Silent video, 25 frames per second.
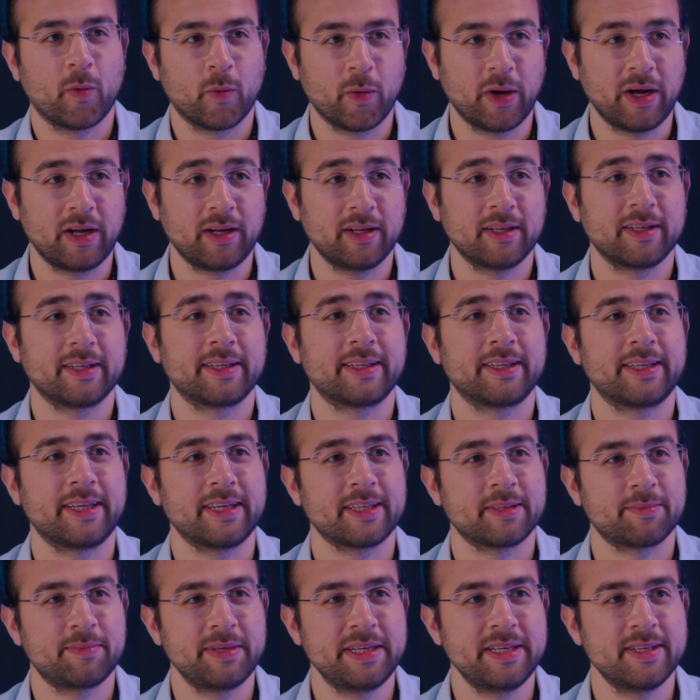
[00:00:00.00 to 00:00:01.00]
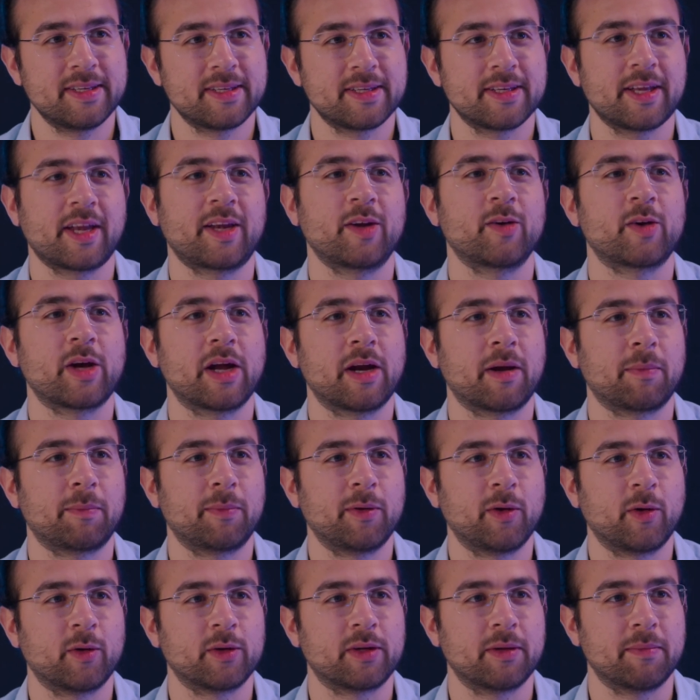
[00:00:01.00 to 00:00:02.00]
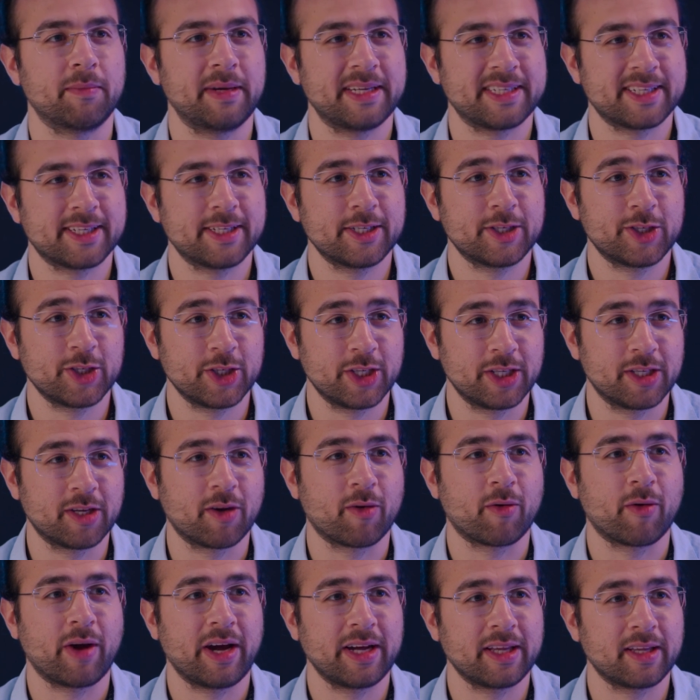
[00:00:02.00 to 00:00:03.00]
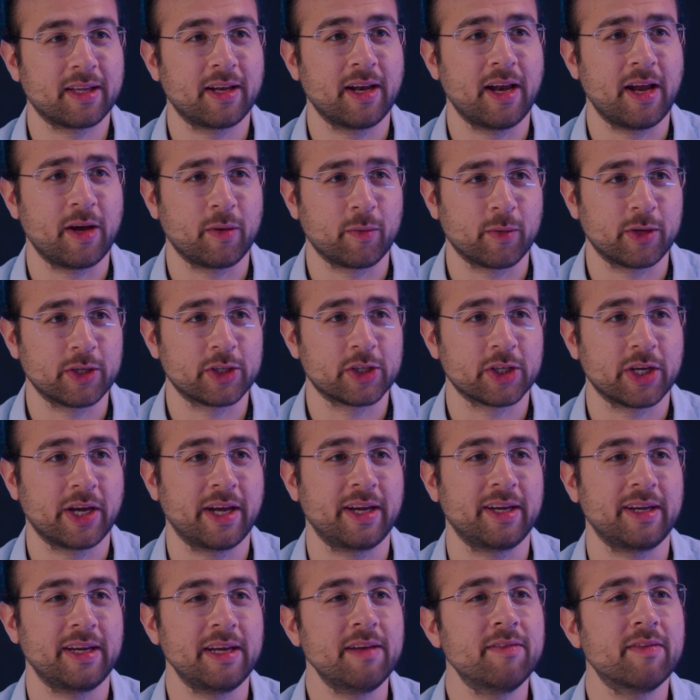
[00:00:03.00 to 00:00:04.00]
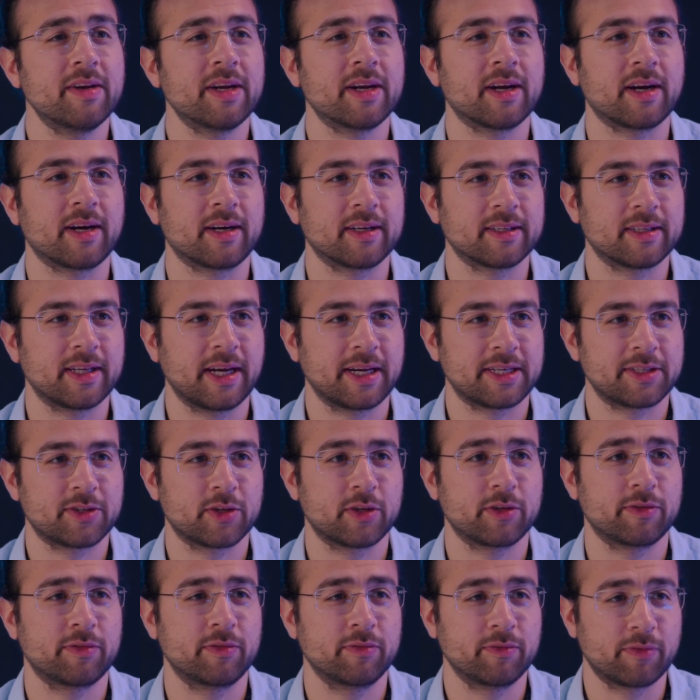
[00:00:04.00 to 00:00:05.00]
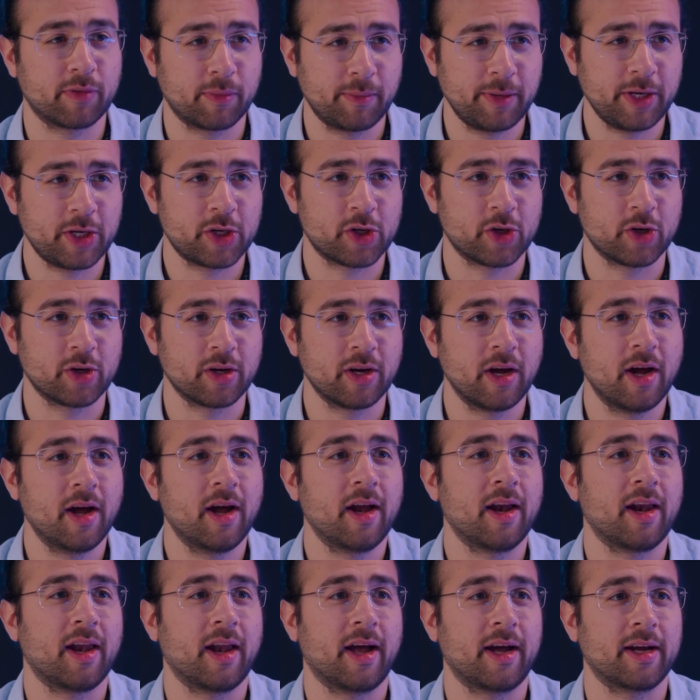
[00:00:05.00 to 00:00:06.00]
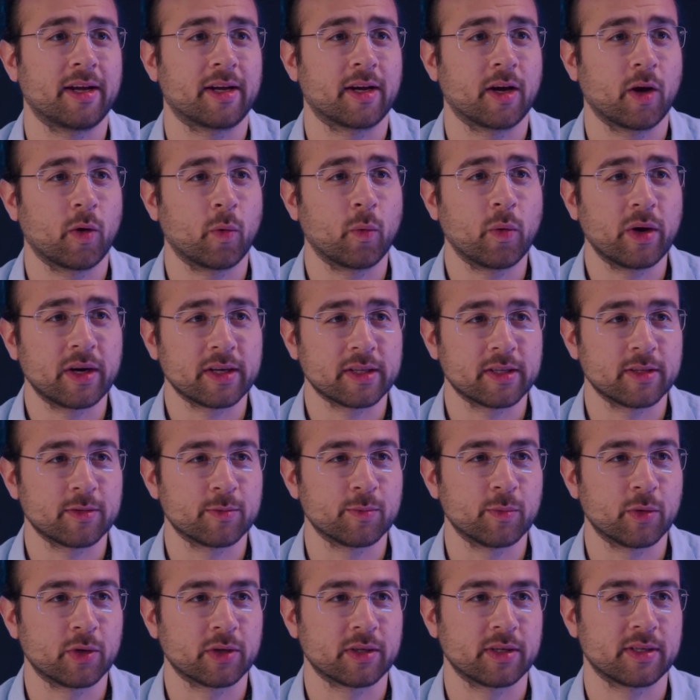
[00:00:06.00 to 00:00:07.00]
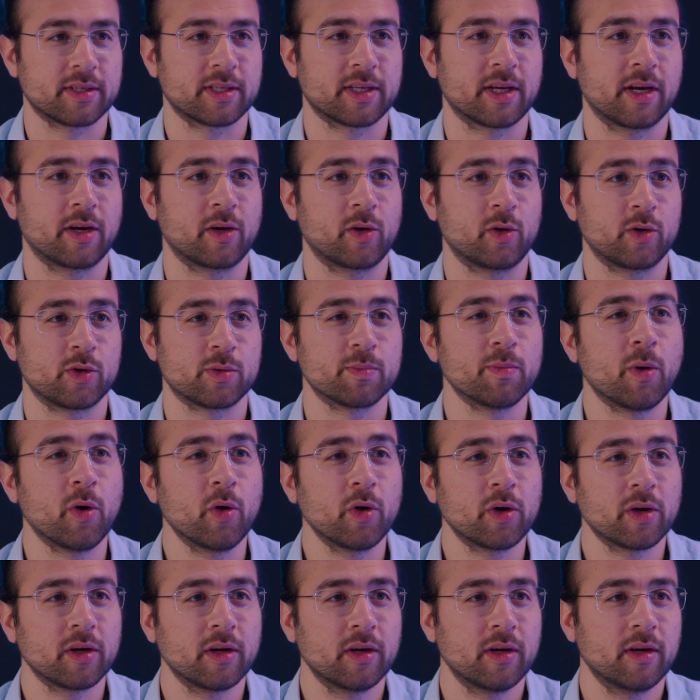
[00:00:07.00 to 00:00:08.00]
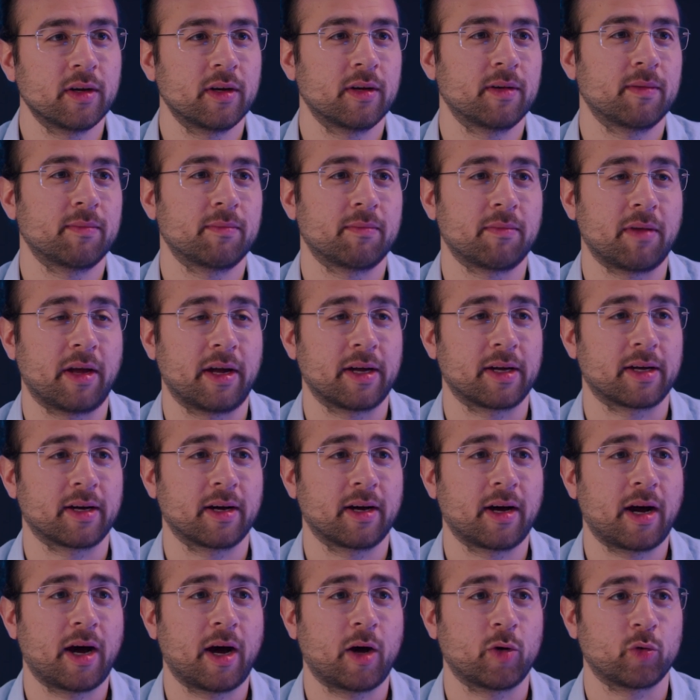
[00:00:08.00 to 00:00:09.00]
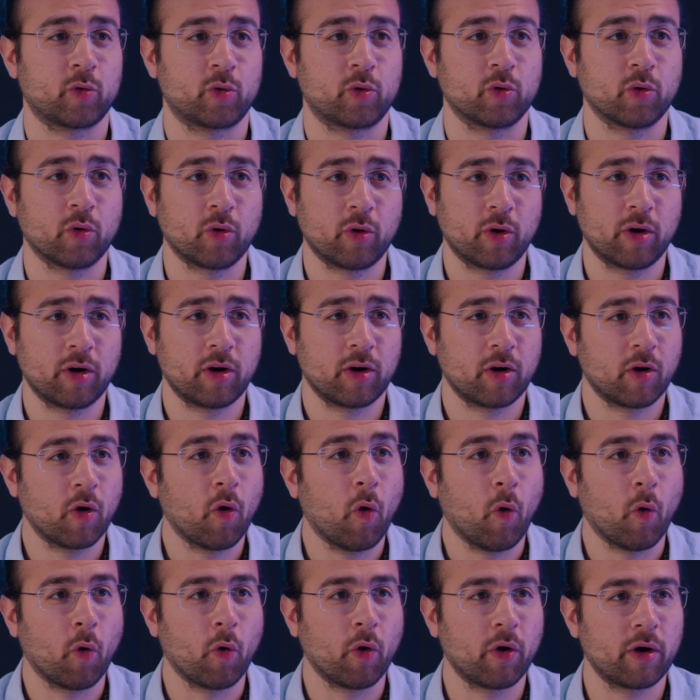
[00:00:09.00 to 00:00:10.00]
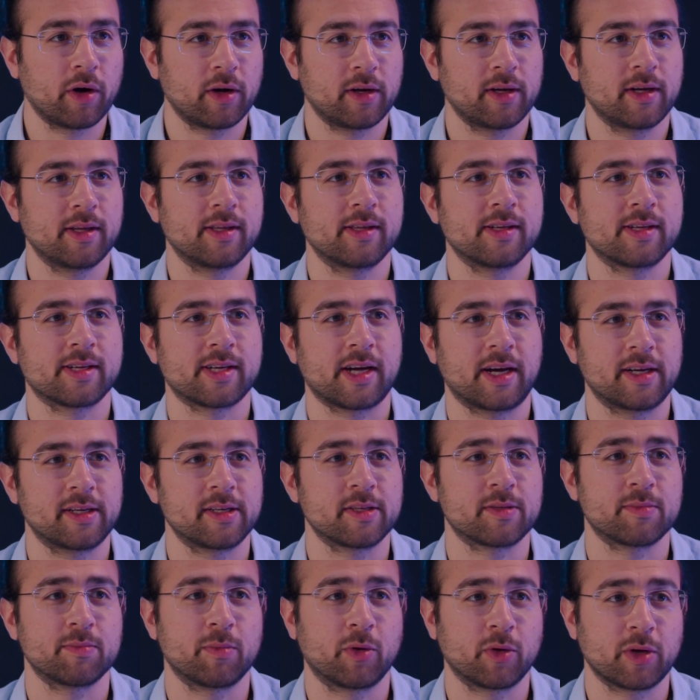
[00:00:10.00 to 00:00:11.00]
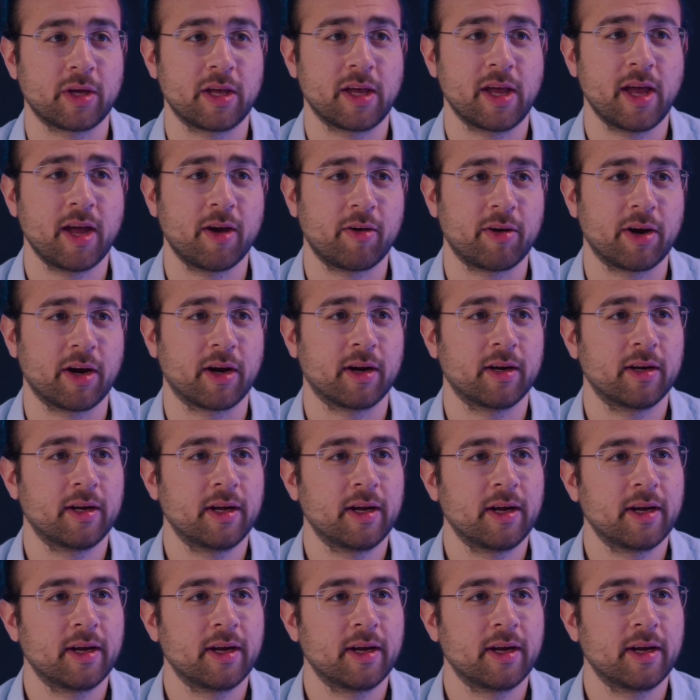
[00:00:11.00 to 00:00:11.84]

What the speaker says: Well, that means that you can upload a message in the right language and even add extra information like where the smokers can go smoke, like outdoor or in the silent smoking area.